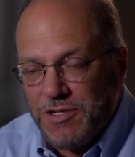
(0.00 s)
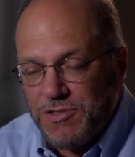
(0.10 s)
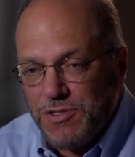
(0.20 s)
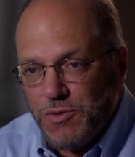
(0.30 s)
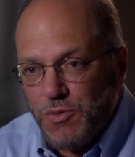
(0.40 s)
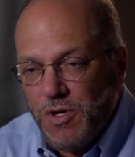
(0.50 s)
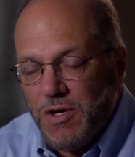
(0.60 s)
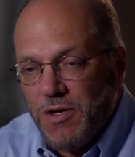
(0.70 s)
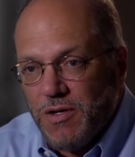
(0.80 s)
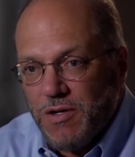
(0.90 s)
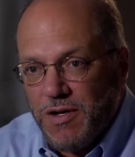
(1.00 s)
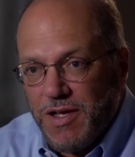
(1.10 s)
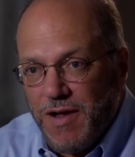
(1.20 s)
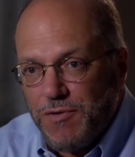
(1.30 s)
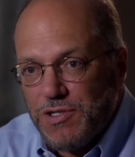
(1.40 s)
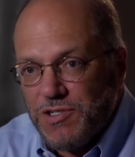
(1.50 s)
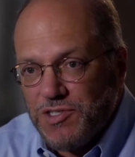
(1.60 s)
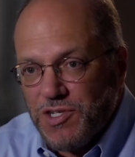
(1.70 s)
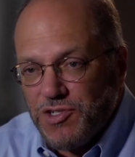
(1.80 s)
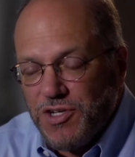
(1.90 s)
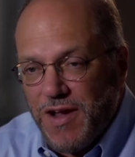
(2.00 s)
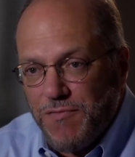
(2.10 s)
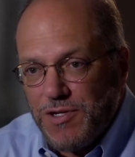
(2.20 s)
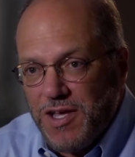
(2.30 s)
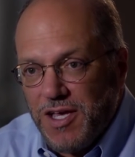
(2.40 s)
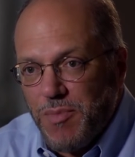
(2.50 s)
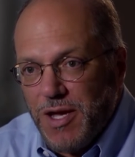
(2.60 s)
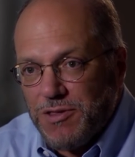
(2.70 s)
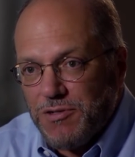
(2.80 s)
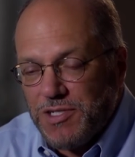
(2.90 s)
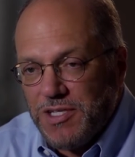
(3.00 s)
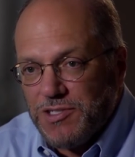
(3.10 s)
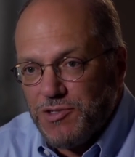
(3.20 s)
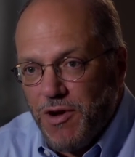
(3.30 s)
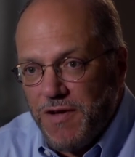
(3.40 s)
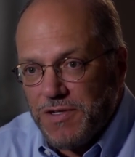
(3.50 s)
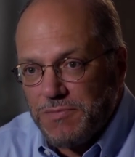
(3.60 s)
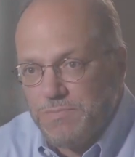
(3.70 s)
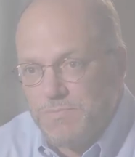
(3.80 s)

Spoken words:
into every decision every day about their teens driving.